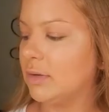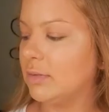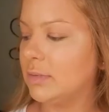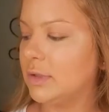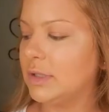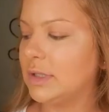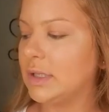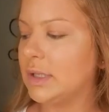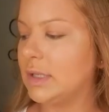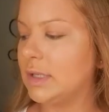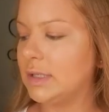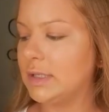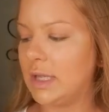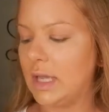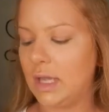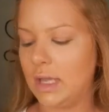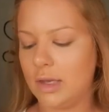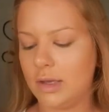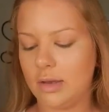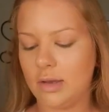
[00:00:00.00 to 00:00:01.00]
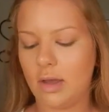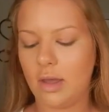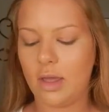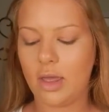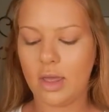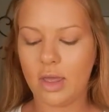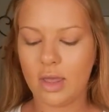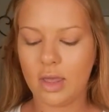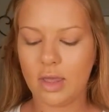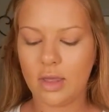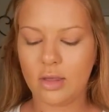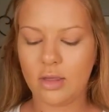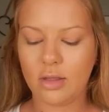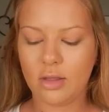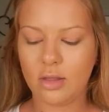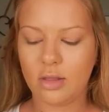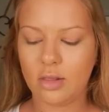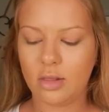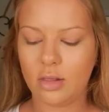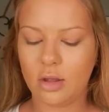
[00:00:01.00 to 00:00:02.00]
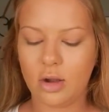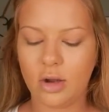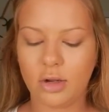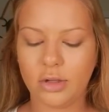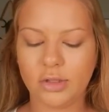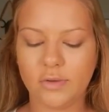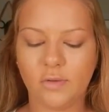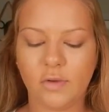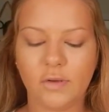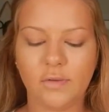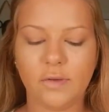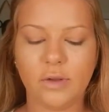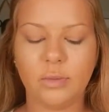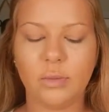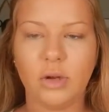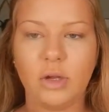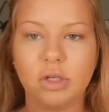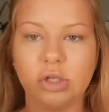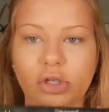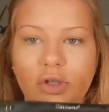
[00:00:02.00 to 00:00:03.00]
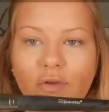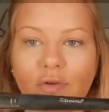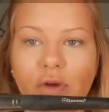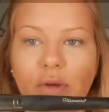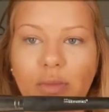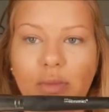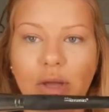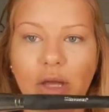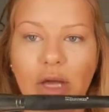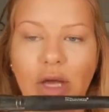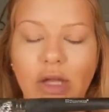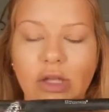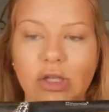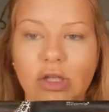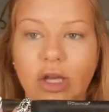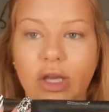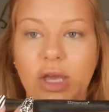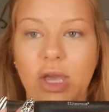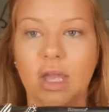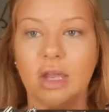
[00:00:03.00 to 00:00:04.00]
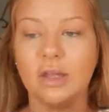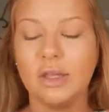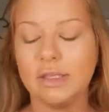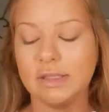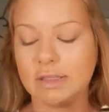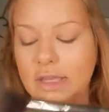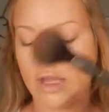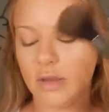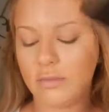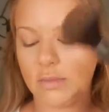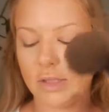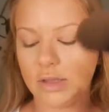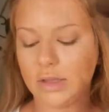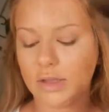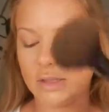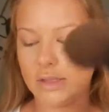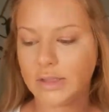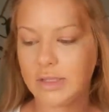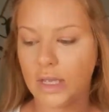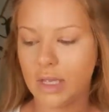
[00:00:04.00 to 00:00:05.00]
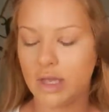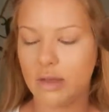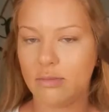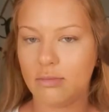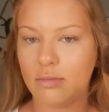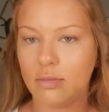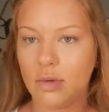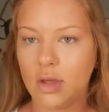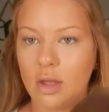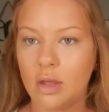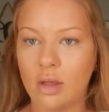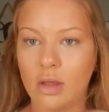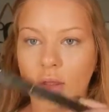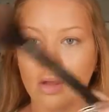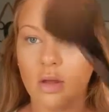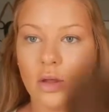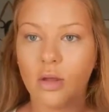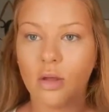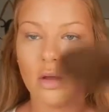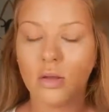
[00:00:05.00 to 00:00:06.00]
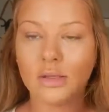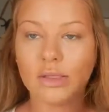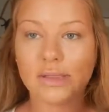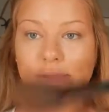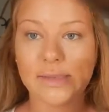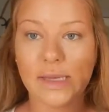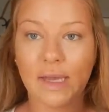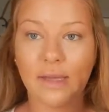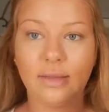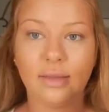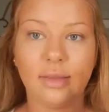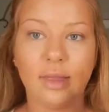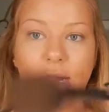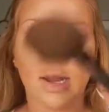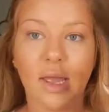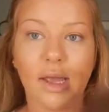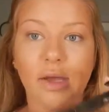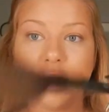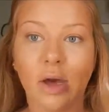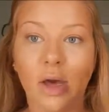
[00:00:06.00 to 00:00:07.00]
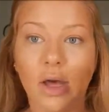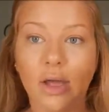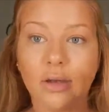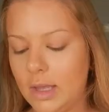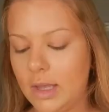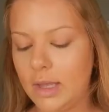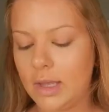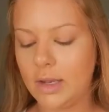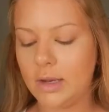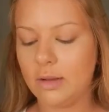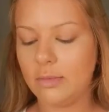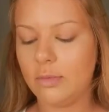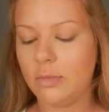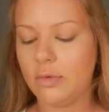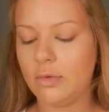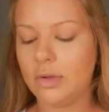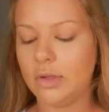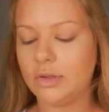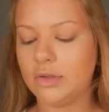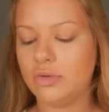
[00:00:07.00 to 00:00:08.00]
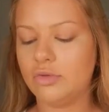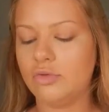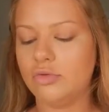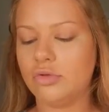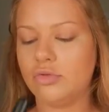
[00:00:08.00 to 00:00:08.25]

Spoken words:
I'm just gonna take a large fluffy brush from BH. Again, this came in the same set that I got, and I'm going to